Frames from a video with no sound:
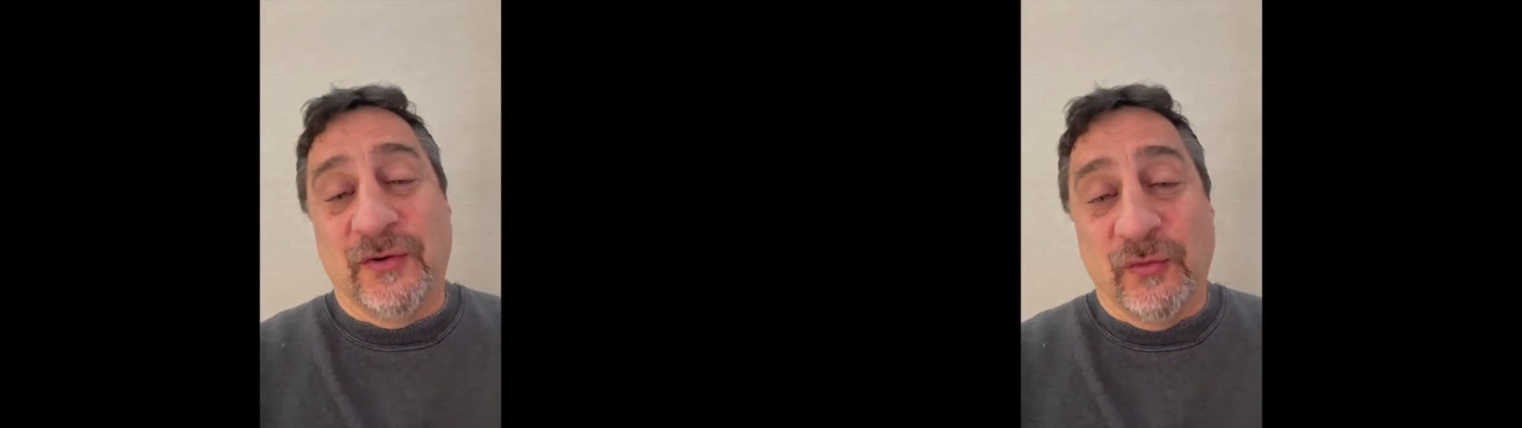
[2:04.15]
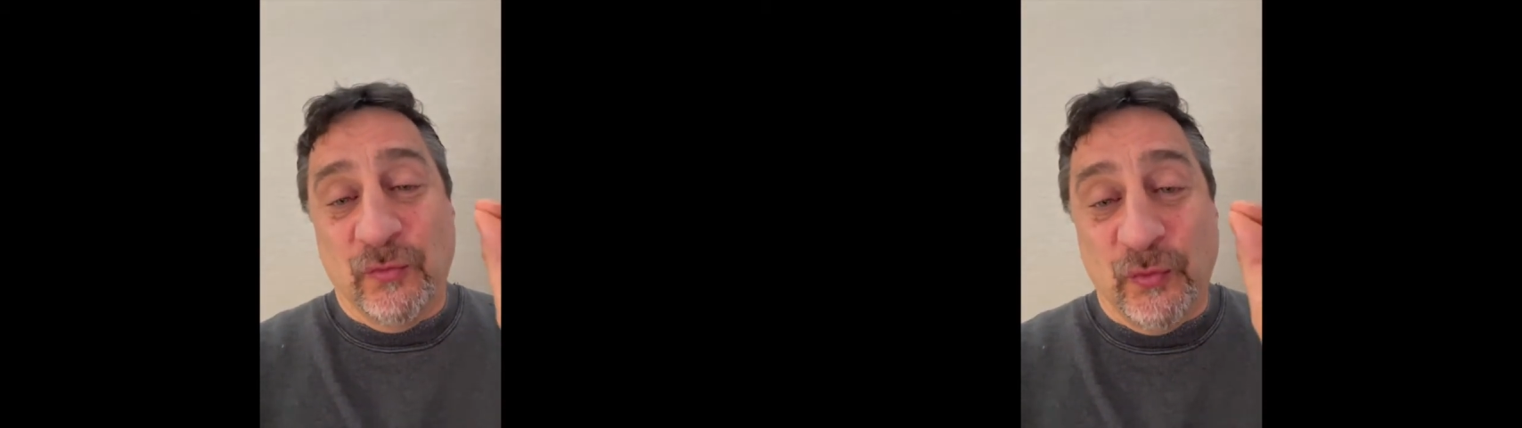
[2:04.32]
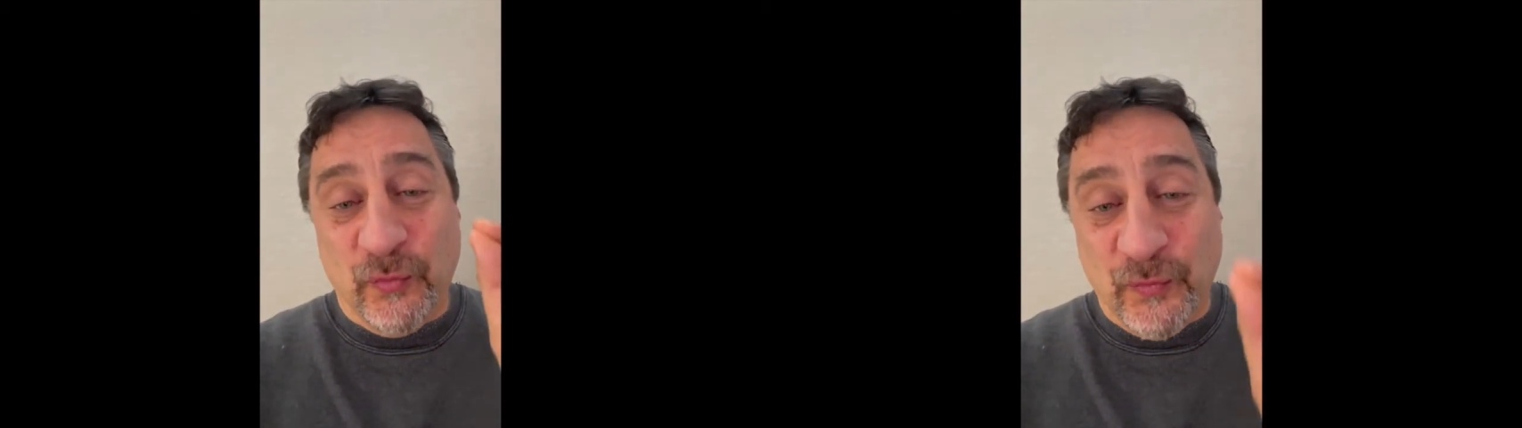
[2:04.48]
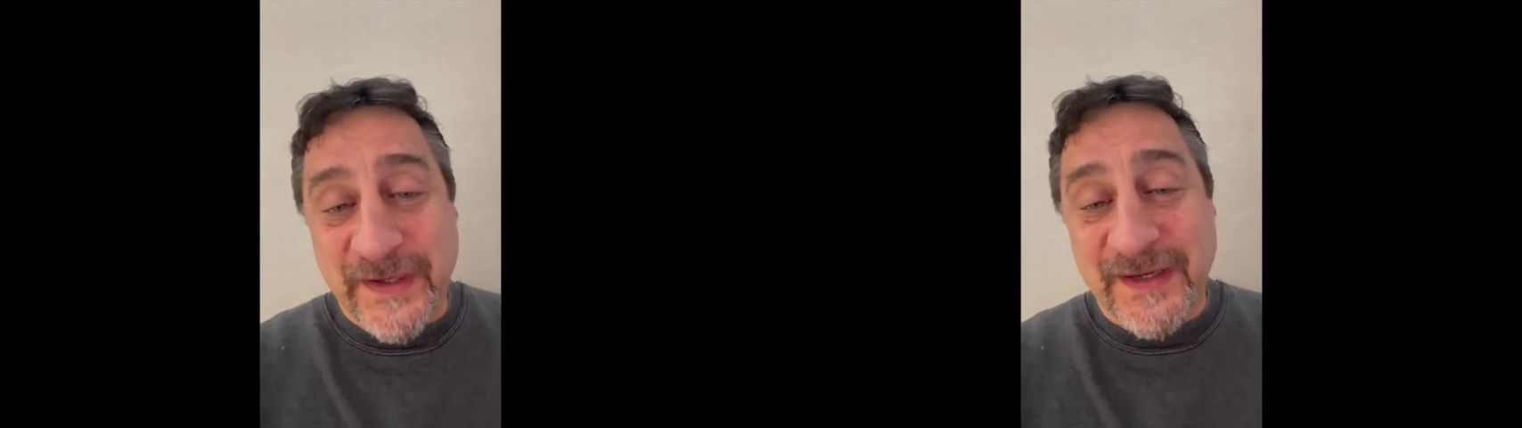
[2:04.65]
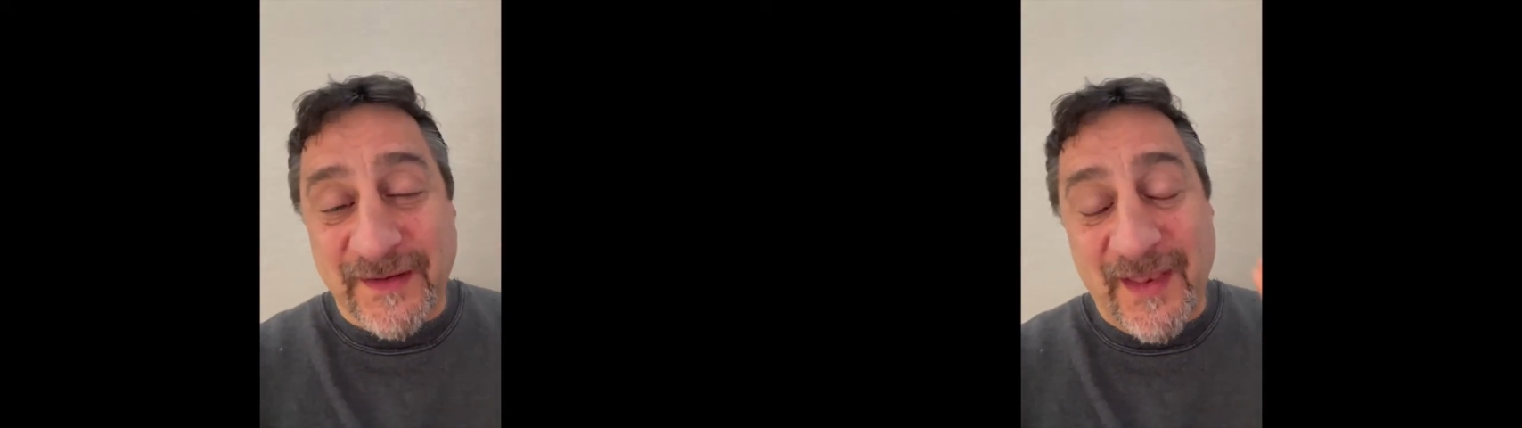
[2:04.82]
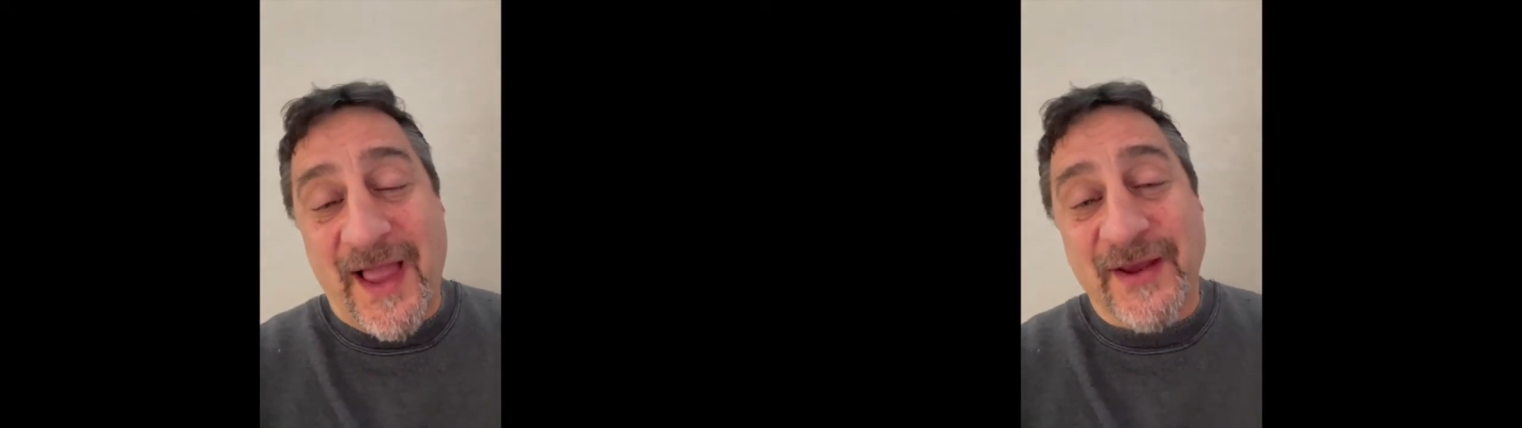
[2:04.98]
will
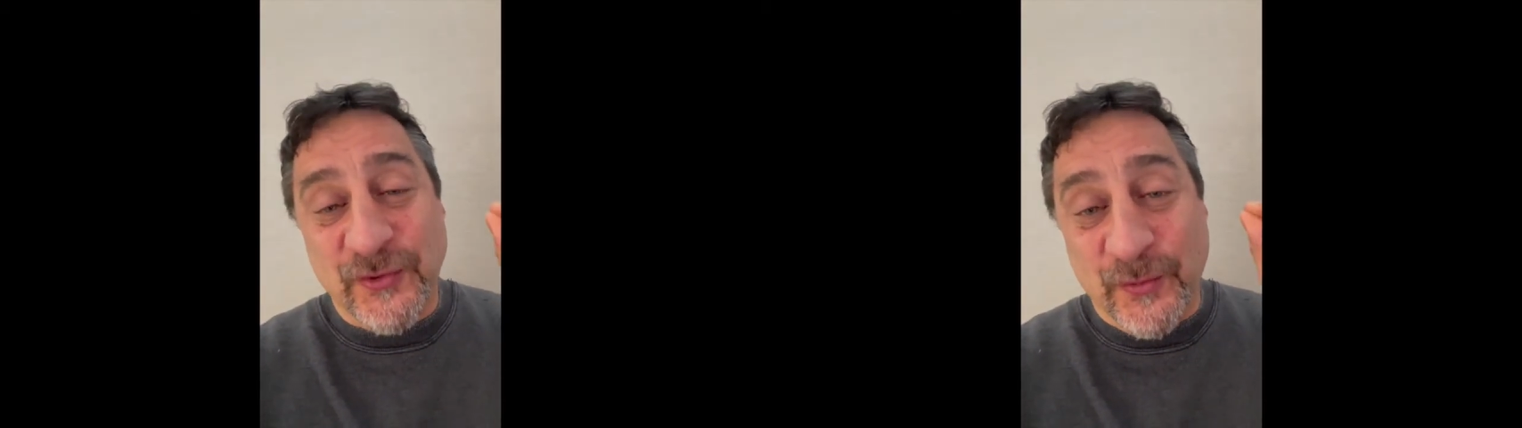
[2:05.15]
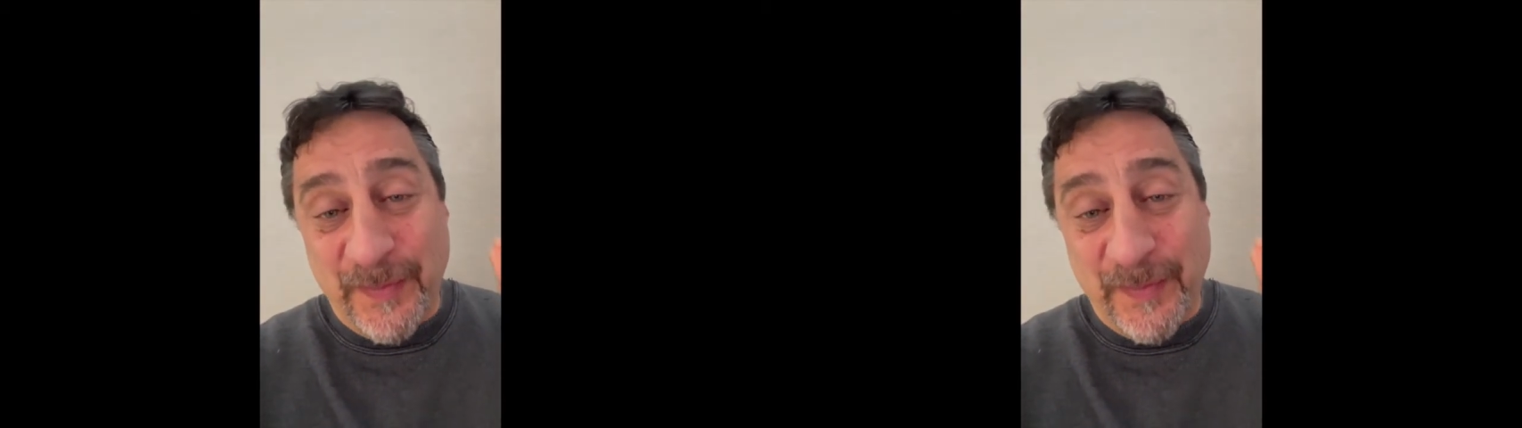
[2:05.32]
realign your